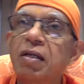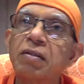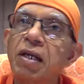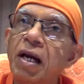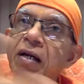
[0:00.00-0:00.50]

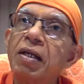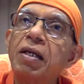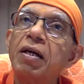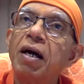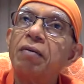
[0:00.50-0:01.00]
Then Agni
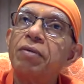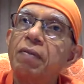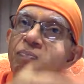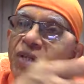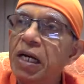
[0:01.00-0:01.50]
half,
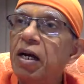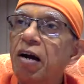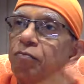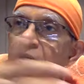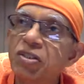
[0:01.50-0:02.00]
that
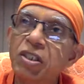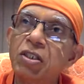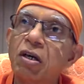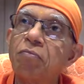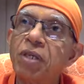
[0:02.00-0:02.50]
half plus this
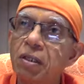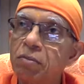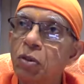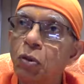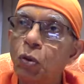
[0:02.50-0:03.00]
half
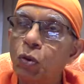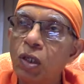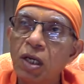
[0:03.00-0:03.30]
becomes whole.